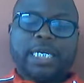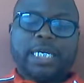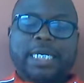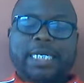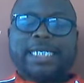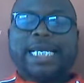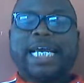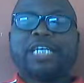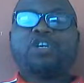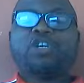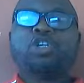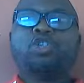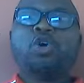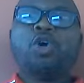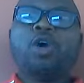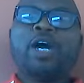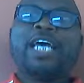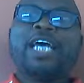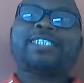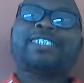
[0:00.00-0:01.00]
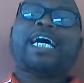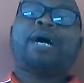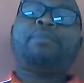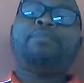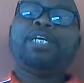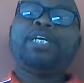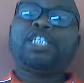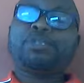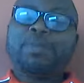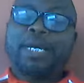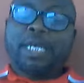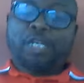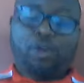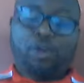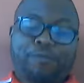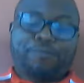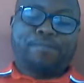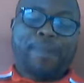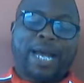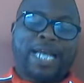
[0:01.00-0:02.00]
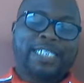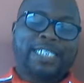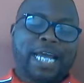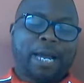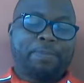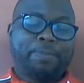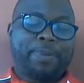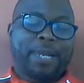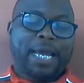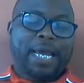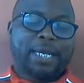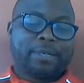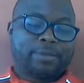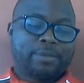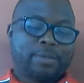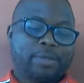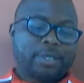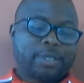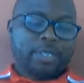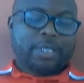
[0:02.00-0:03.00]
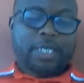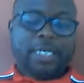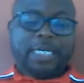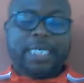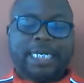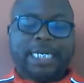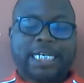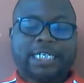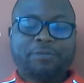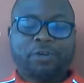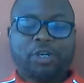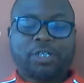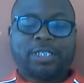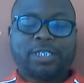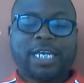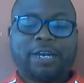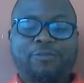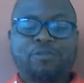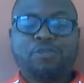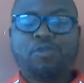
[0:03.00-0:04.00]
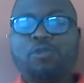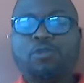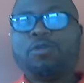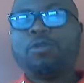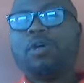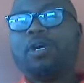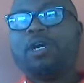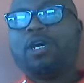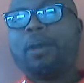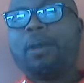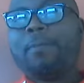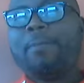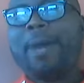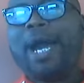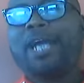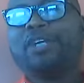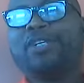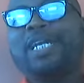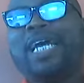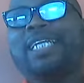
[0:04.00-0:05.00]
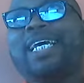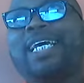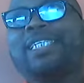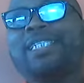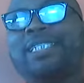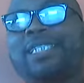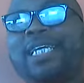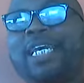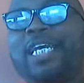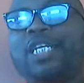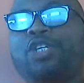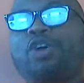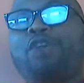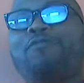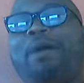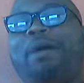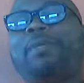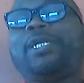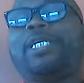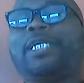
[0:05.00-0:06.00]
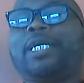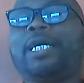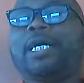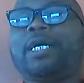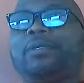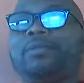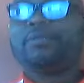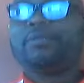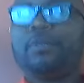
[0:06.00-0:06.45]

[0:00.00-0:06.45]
There's also establishment of Marshall Plan in 1947 by United States of America